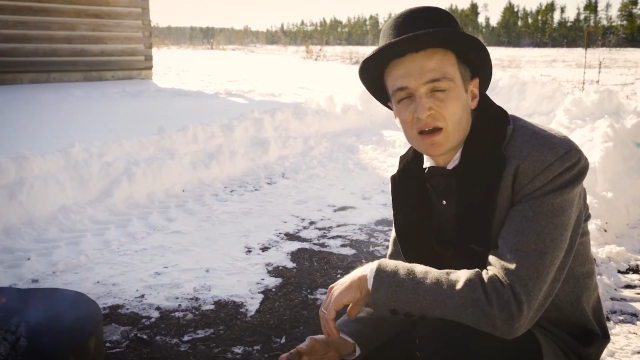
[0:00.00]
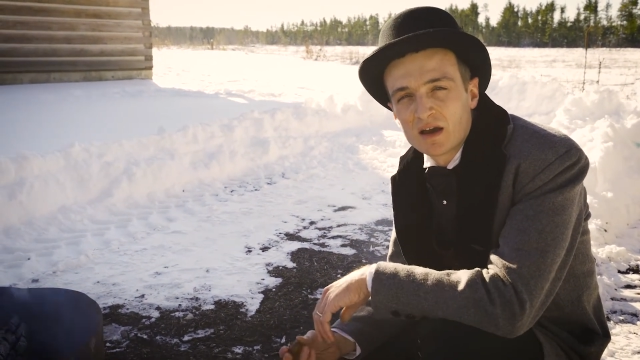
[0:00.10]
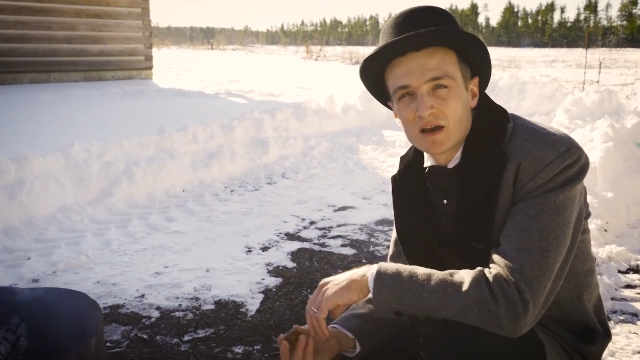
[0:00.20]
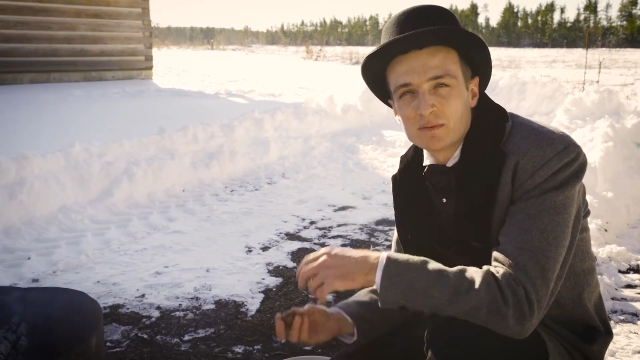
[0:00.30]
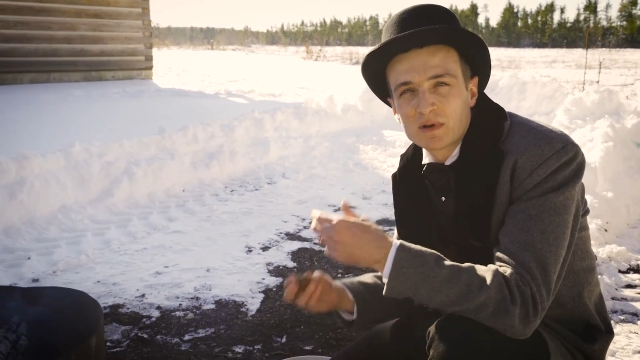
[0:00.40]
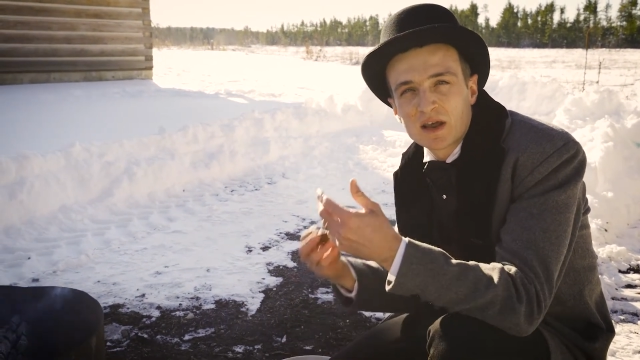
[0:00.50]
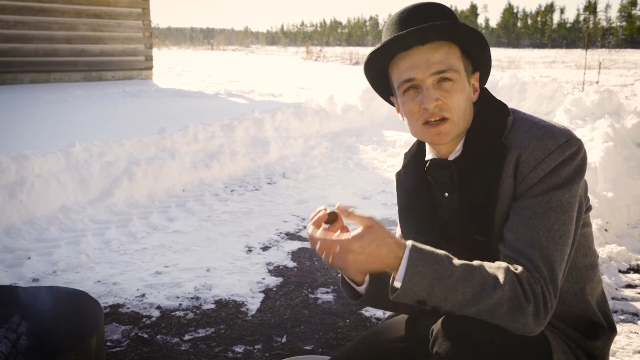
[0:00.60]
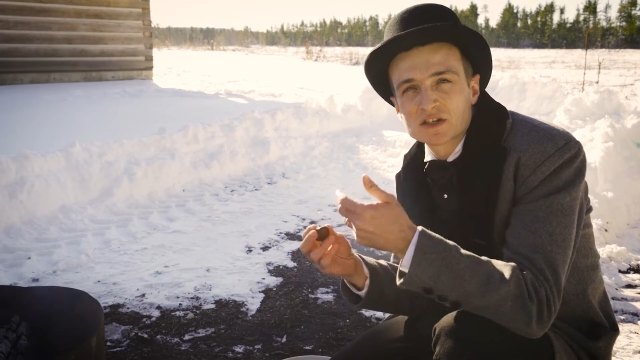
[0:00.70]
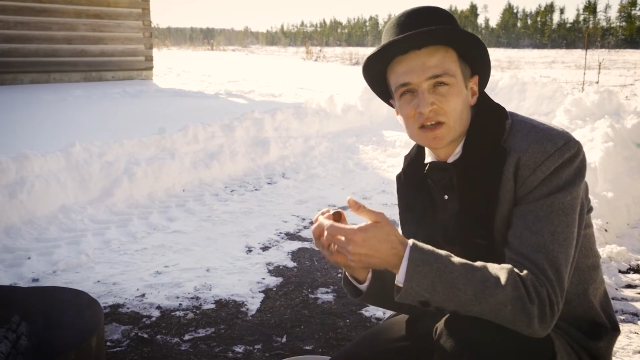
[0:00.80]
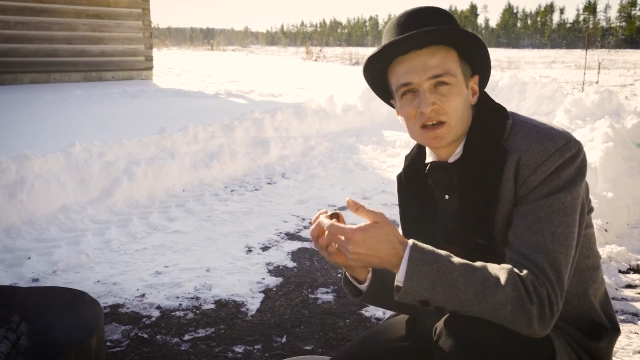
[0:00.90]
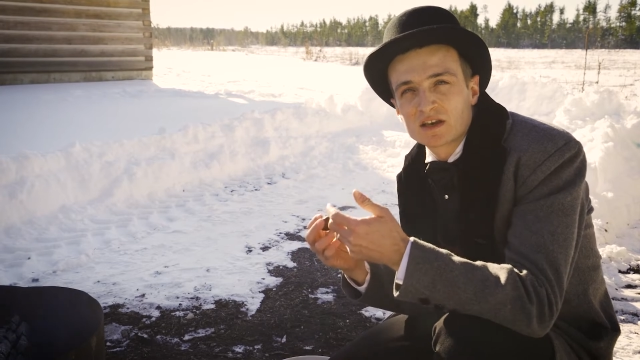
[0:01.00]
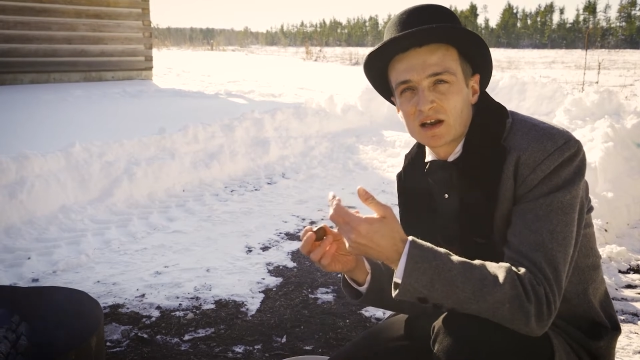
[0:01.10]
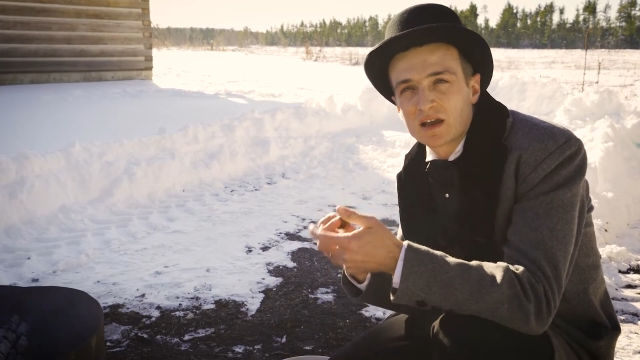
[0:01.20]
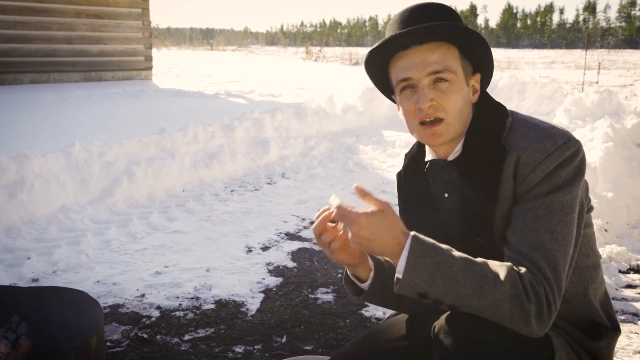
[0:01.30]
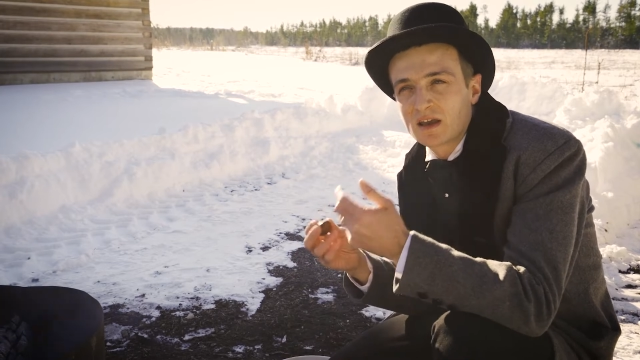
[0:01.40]
it actually
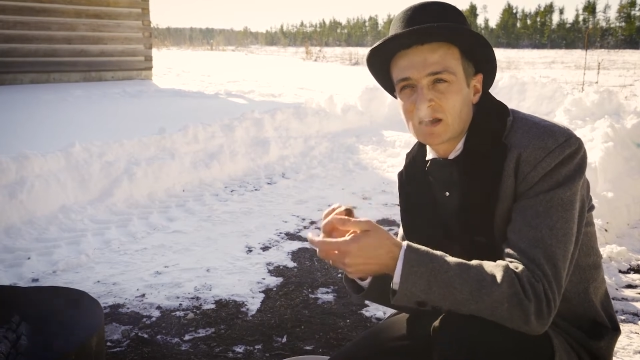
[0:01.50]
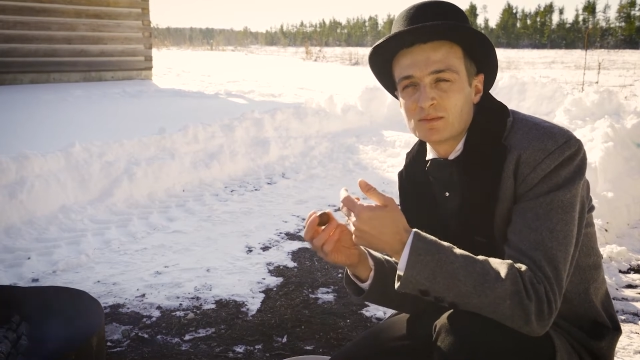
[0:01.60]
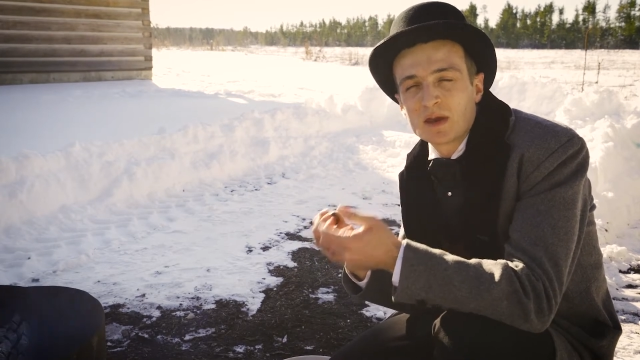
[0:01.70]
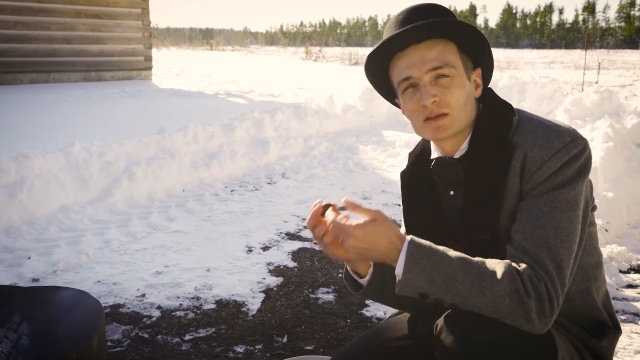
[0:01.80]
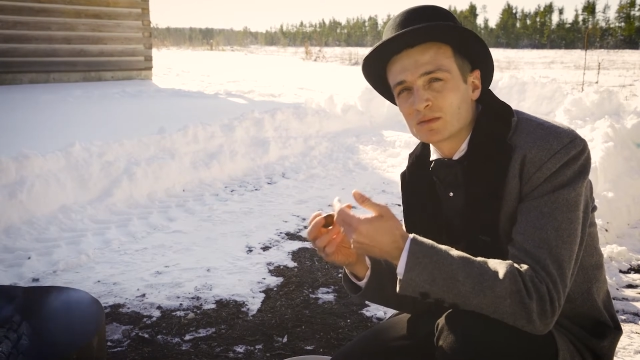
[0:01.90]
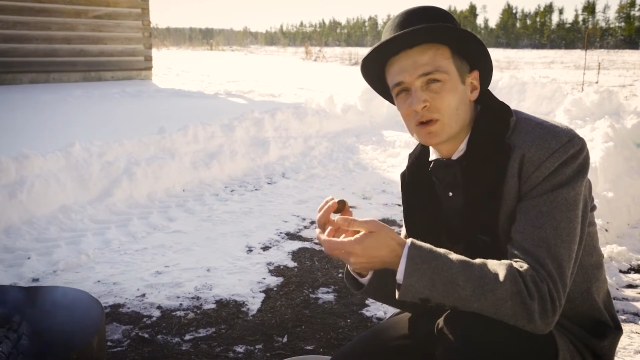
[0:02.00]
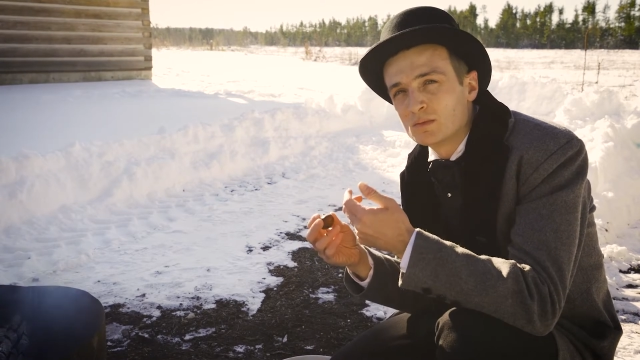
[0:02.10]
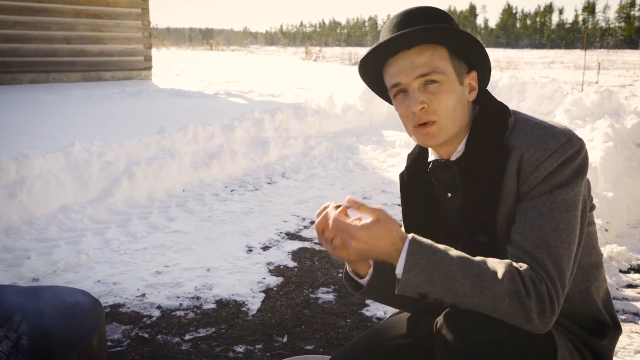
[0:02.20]
it can make them go